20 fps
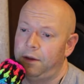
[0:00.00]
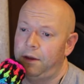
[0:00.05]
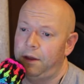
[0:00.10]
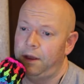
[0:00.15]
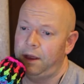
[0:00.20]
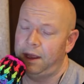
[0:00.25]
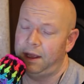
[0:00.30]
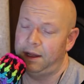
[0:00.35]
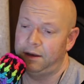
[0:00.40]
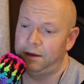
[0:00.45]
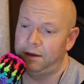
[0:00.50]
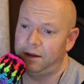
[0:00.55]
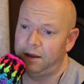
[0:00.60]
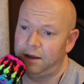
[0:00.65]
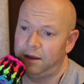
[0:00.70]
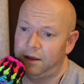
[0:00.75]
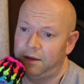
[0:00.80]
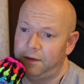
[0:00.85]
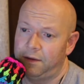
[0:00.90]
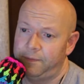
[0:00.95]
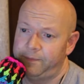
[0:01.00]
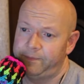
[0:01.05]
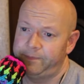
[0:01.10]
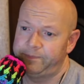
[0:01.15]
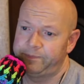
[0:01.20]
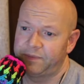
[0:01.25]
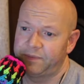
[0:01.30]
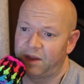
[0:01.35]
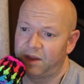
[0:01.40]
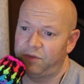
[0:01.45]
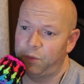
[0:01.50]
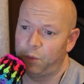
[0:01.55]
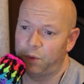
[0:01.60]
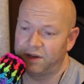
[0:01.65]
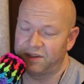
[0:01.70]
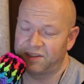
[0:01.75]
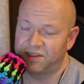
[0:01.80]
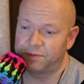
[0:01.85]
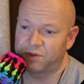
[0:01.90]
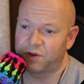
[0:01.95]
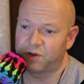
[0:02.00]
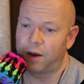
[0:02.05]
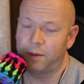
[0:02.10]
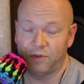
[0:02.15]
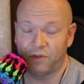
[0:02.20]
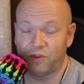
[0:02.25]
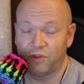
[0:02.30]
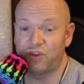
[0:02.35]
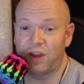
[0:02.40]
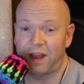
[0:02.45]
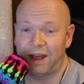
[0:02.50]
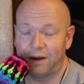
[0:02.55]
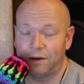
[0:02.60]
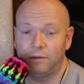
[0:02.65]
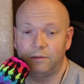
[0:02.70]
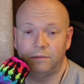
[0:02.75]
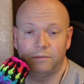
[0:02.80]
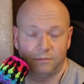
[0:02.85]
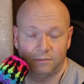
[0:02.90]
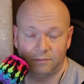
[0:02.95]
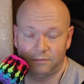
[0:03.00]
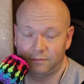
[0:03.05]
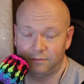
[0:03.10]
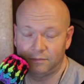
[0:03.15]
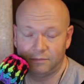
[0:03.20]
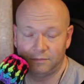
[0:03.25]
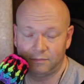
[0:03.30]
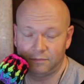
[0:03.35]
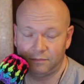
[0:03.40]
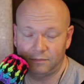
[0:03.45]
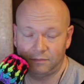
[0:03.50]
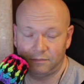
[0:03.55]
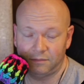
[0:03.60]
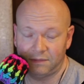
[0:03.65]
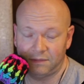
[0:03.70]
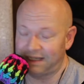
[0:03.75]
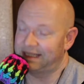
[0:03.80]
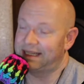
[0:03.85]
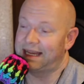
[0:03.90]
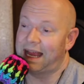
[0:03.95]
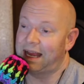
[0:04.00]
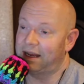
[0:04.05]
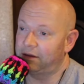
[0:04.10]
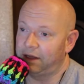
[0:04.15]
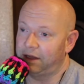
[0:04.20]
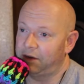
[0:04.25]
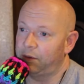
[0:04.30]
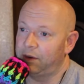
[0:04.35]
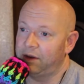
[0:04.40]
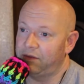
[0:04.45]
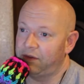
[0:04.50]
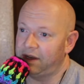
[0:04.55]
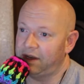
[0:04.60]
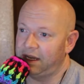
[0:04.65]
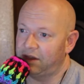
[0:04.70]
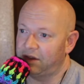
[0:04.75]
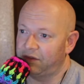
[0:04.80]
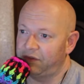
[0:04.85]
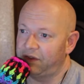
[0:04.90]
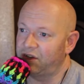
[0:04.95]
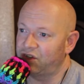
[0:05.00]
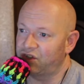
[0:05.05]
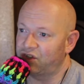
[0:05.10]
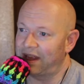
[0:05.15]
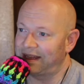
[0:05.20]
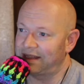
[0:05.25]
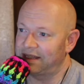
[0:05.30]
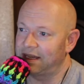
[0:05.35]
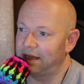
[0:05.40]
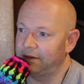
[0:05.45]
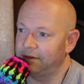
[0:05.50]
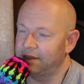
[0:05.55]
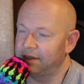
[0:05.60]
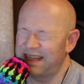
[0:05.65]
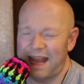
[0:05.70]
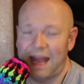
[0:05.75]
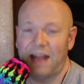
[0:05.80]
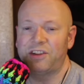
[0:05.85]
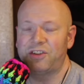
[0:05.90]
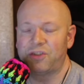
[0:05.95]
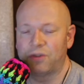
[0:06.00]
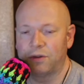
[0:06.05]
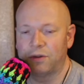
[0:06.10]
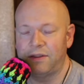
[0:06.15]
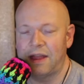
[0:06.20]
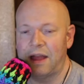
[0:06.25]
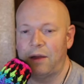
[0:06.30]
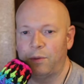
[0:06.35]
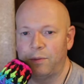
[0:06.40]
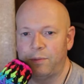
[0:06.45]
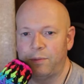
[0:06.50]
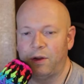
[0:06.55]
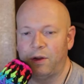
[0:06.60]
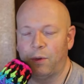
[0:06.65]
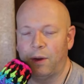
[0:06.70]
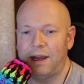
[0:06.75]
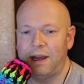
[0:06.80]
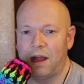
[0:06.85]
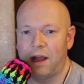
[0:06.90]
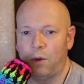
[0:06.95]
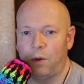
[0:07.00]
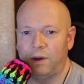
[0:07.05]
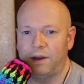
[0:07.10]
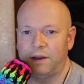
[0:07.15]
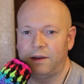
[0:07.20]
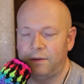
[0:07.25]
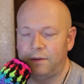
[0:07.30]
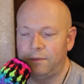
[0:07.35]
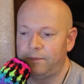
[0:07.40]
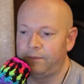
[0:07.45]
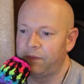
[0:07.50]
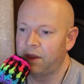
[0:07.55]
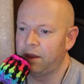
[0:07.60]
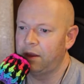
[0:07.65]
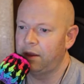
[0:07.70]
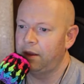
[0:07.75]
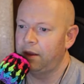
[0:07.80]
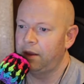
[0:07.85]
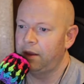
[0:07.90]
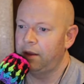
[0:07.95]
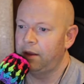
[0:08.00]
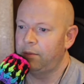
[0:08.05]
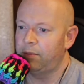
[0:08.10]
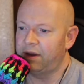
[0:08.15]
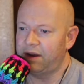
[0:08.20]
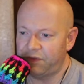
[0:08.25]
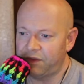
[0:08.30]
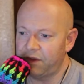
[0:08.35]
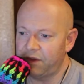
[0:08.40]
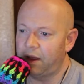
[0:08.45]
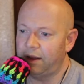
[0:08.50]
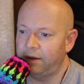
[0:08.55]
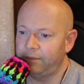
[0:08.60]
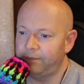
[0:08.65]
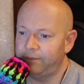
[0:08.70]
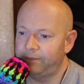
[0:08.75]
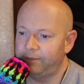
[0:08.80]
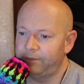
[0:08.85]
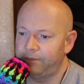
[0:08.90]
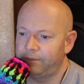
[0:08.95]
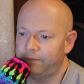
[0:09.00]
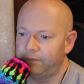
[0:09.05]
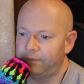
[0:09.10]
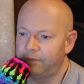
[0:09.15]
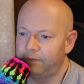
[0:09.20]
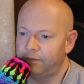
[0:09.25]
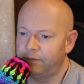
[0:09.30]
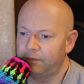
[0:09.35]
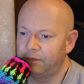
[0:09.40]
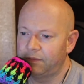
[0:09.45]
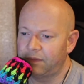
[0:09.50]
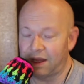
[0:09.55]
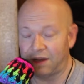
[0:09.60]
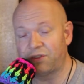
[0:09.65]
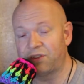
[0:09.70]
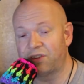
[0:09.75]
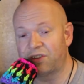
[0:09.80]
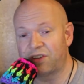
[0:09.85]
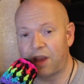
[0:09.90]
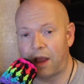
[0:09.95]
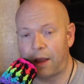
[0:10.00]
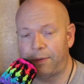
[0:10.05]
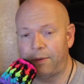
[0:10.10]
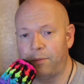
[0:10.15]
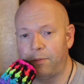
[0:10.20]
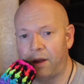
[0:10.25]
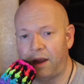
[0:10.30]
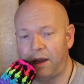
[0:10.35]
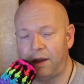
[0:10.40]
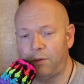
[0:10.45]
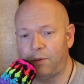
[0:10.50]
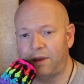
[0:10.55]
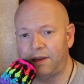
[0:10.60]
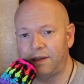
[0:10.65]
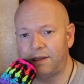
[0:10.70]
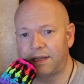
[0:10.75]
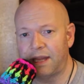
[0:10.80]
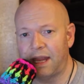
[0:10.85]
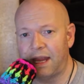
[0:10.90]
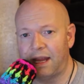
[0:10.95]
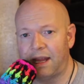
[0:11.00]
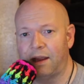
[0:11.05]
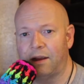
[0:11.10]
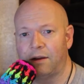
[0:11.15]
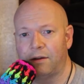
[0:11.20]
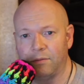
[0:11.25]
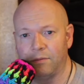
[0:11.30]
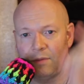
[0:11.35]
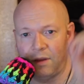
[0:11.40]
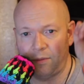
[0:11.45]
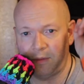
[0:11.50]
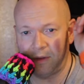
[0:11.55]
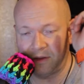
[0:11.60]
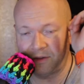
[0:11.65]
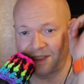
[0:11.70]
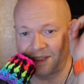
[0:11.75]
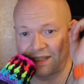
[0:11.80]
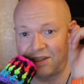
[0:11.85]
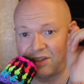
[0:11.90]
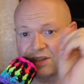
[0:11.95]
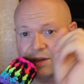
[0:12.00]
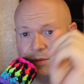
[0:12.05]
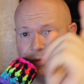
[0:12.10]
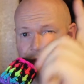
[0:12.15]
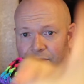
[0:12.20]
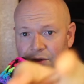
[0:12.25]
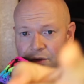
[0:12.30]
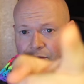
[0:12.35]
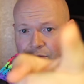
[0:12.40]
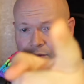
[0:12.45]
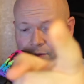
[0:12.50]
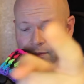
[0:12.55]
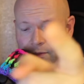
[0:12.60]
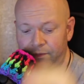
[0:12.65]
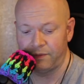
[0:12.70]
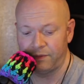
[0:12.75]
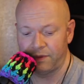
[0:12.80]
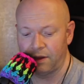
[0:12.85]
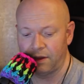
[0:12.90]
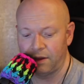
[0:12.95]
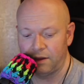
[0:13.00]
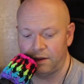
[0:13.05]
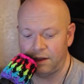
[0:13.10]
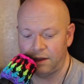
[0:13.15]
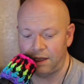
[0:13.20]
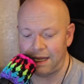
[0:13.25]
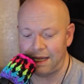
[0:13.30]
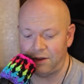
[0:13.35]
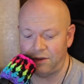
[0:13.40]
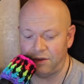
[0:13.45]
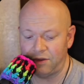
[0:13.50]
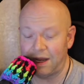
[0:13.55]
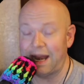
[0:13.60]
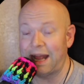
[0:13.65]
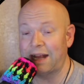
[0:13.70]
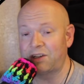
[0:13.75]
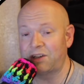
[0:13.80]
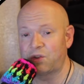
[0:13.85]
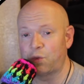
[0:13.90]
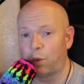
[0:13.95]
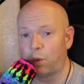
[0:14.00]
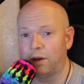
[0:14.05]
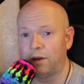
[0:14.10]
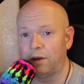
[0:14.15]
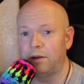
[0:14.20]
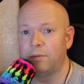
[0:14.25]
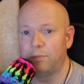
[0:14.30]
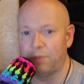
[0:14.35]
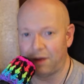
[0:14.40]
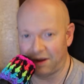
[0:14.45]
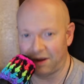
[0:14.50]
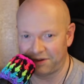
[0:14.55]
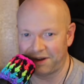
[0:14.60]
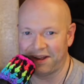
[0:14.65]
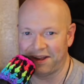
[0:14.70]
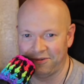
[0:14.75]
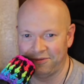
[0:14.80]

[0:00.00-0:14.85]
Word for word: And if you want to subscribe to the channel. Exactly. I don't even need to finish that sentence. Naturally, that would be great now, wouldn't it? But if not, thanks for stopping by anyways. Take care, and maybe I'll see some of you in the next one. Bye for now.